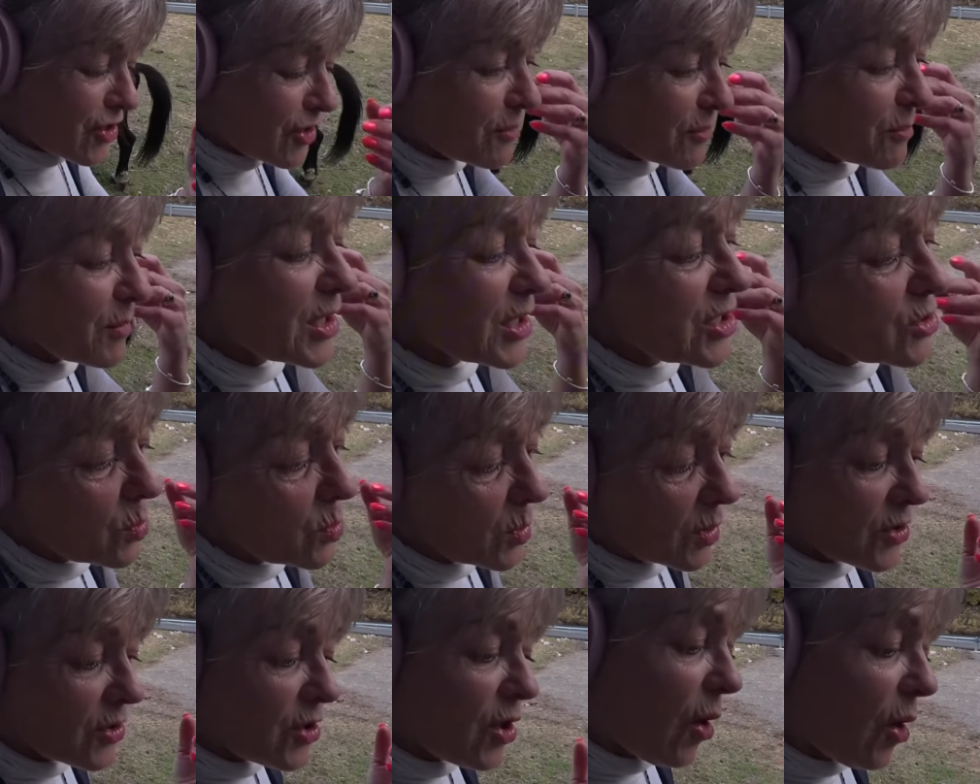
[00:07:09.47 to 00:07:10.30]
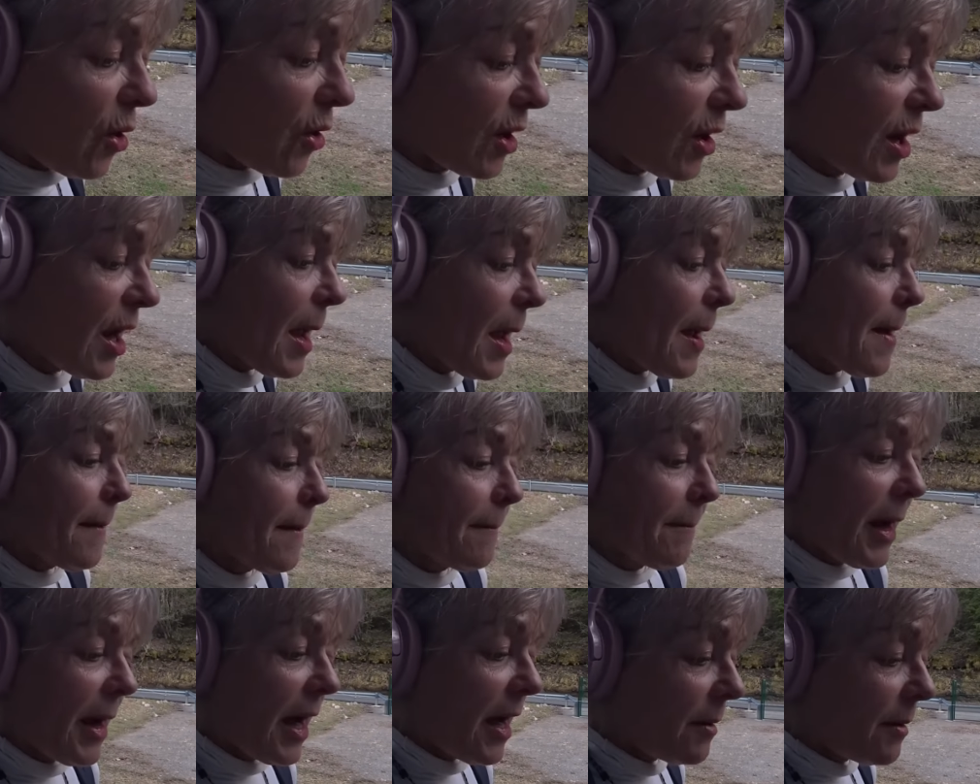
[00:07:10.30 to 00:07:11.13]
and which will not
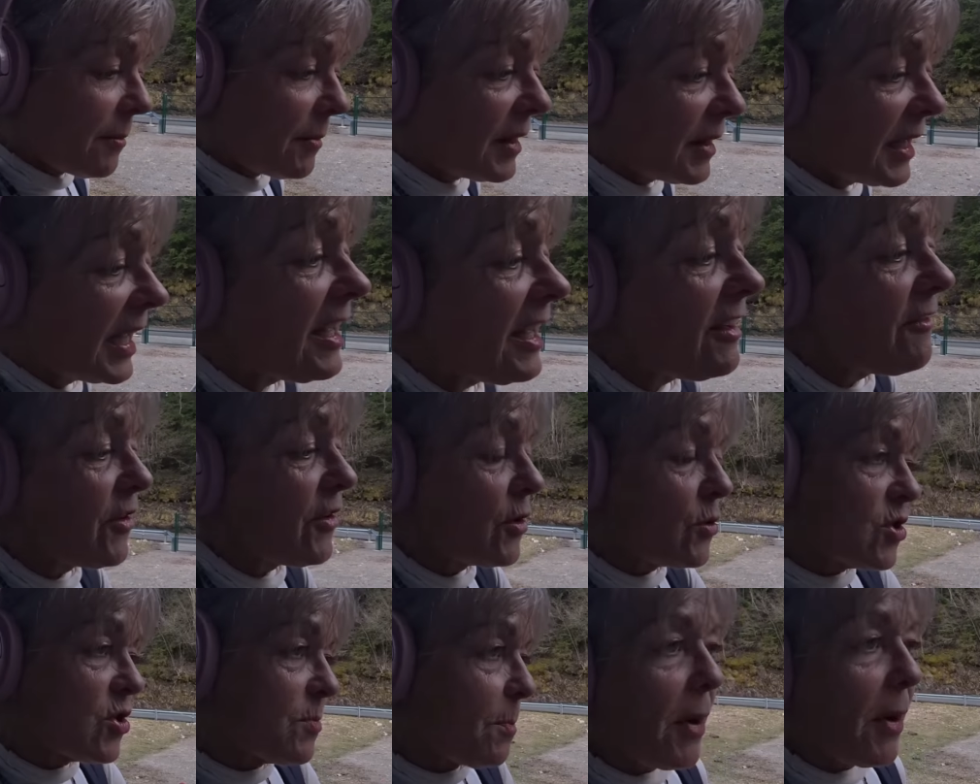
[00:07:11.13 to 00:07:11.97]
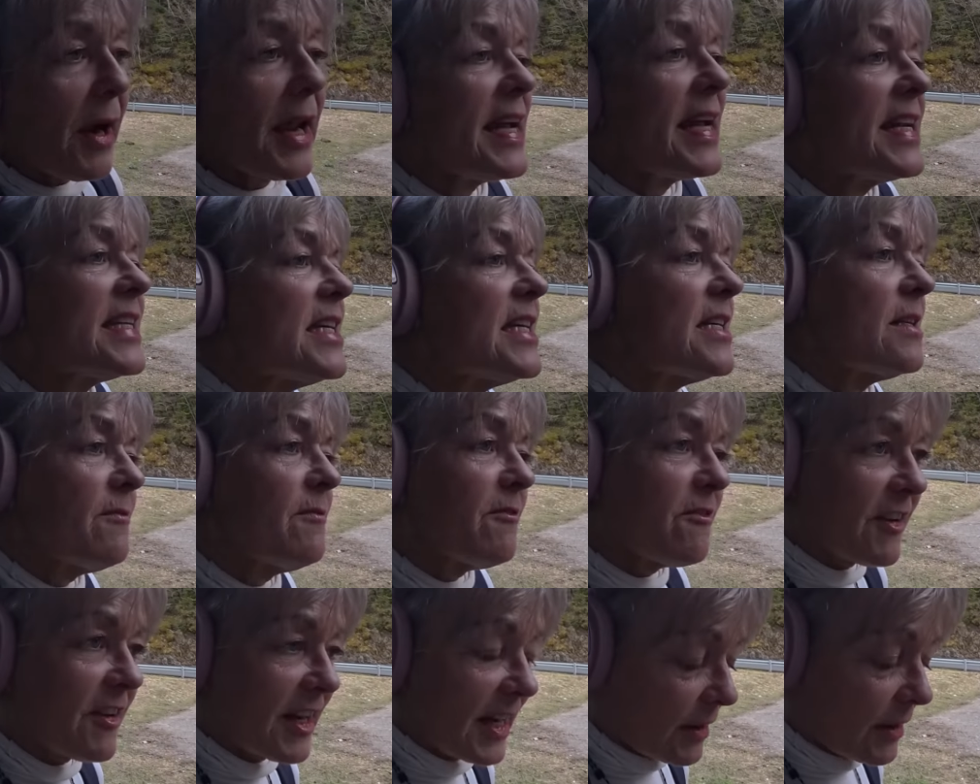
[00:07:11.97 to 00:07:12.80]
leave you depleted and
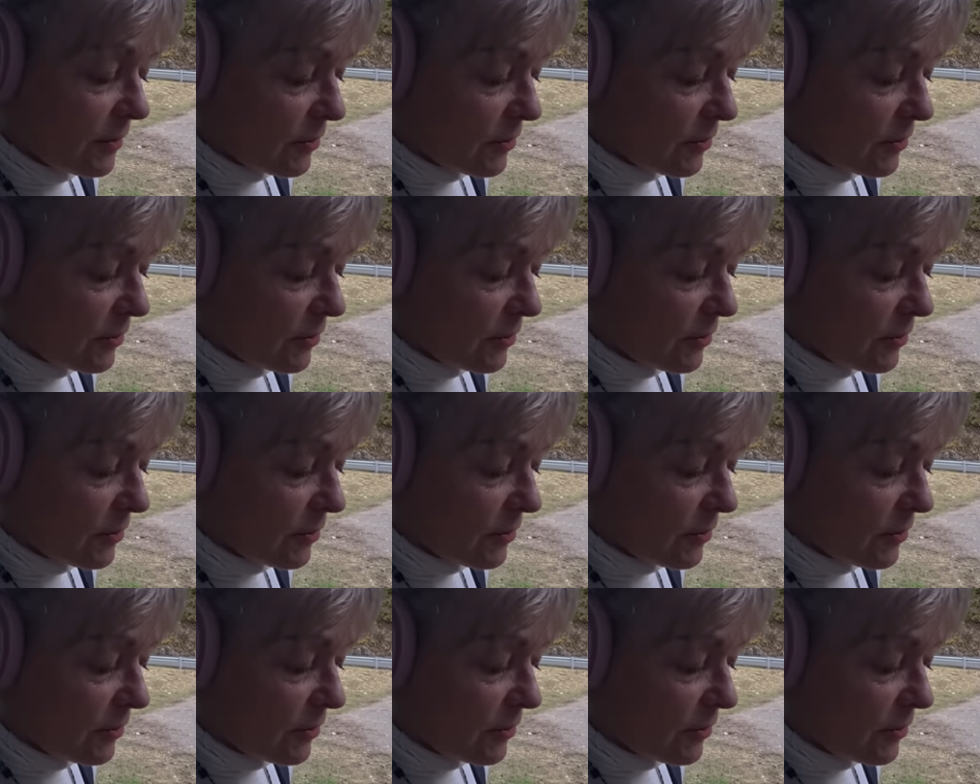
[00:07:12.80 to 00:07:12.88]
feeling